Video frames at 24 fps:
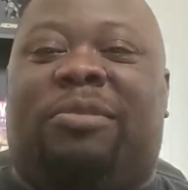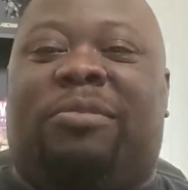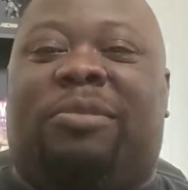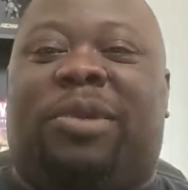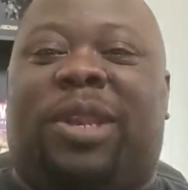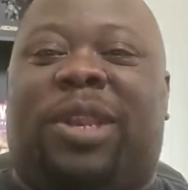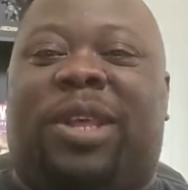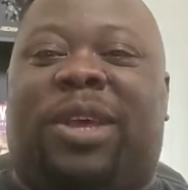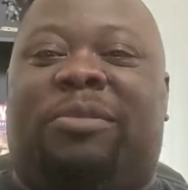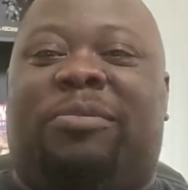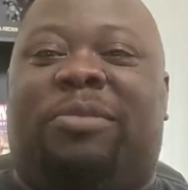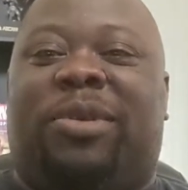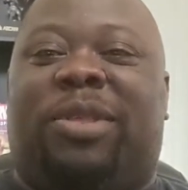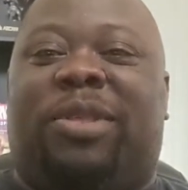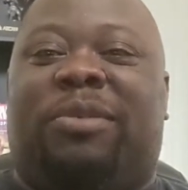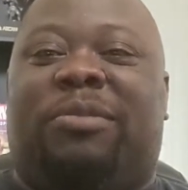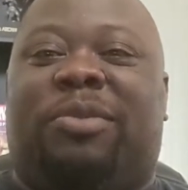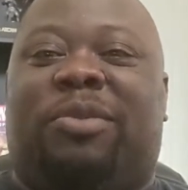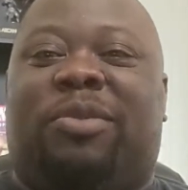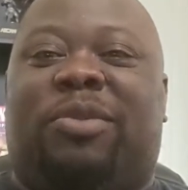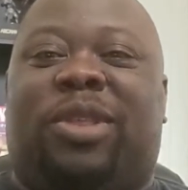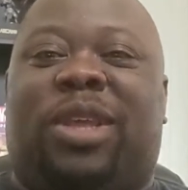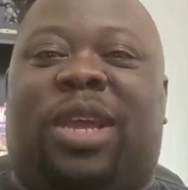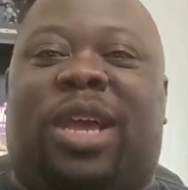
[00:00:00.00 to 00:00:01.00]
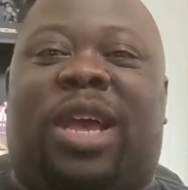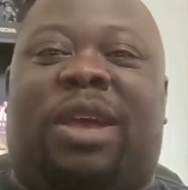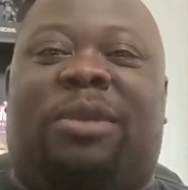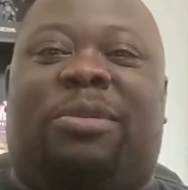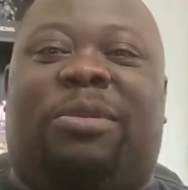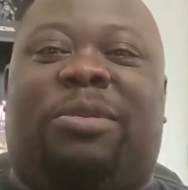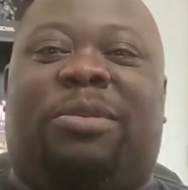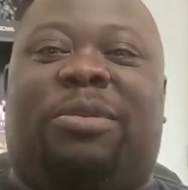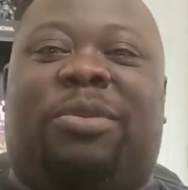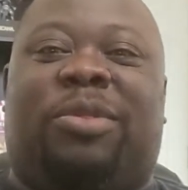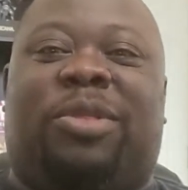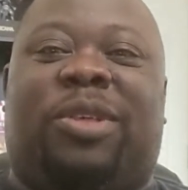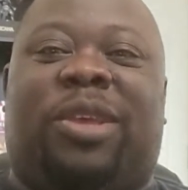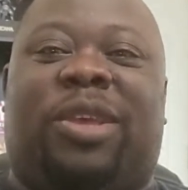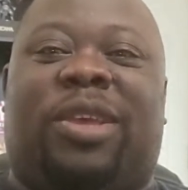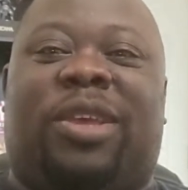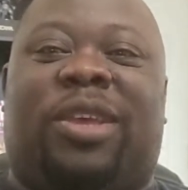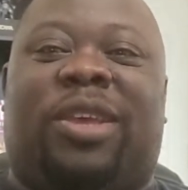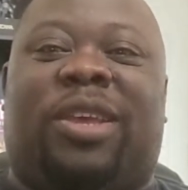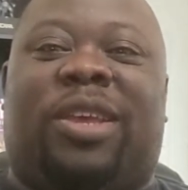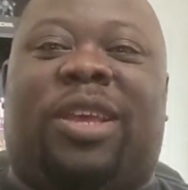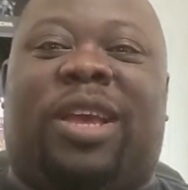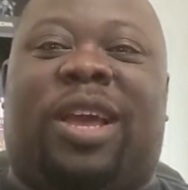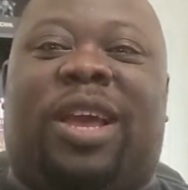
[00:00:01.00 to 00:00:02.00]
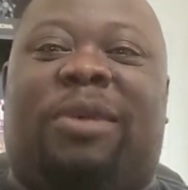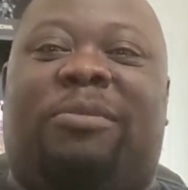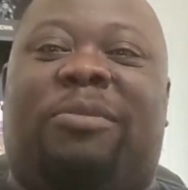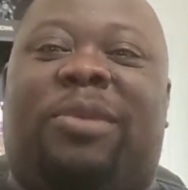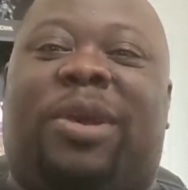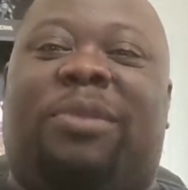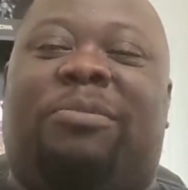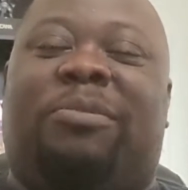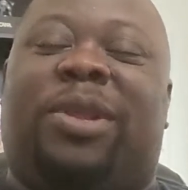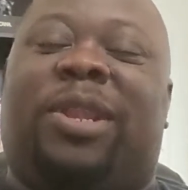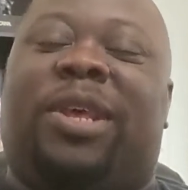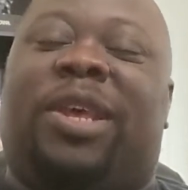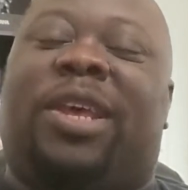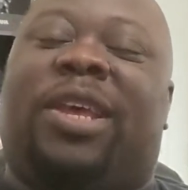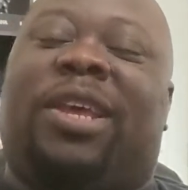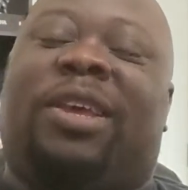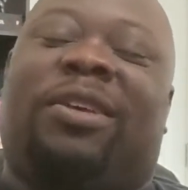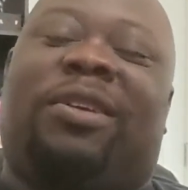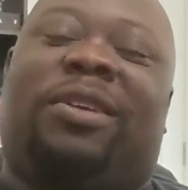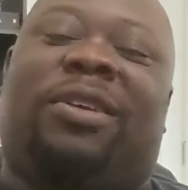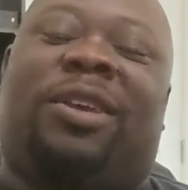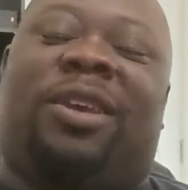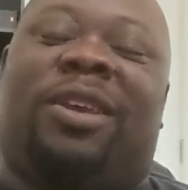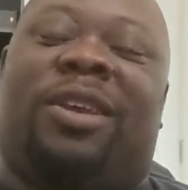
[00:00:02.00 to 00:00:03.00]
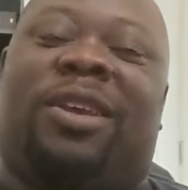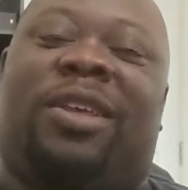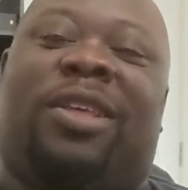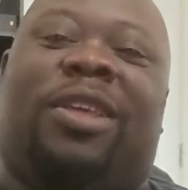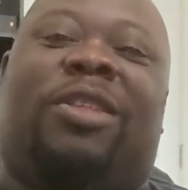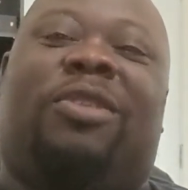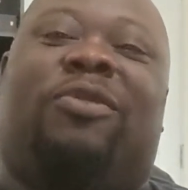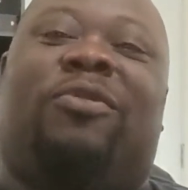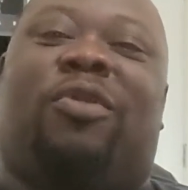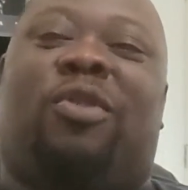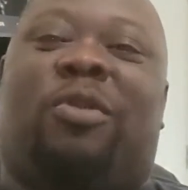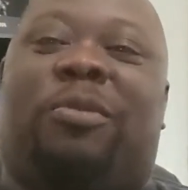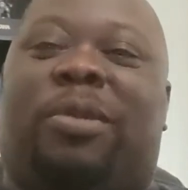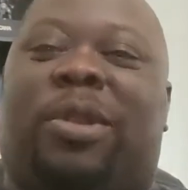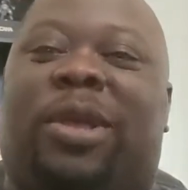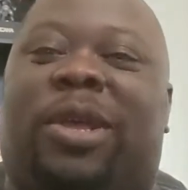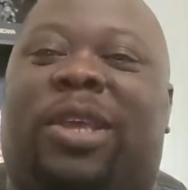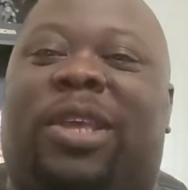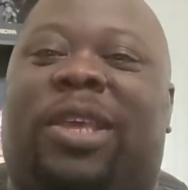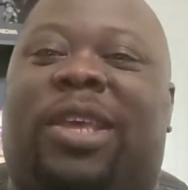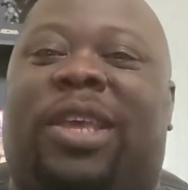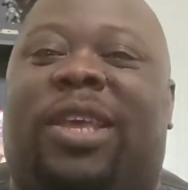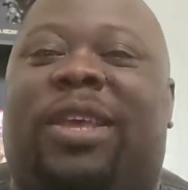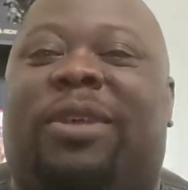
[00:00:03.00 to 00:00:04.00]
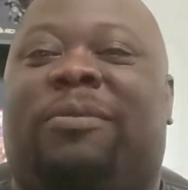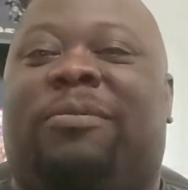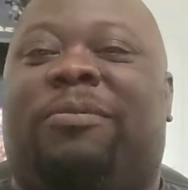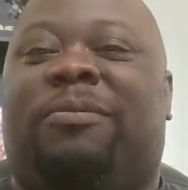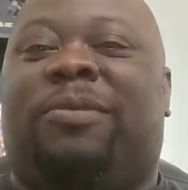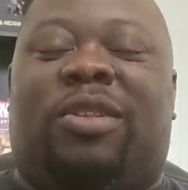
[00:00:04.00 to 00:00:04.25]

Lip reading: May not be the most optimal thing in combat, but hey, it's a role-playing game.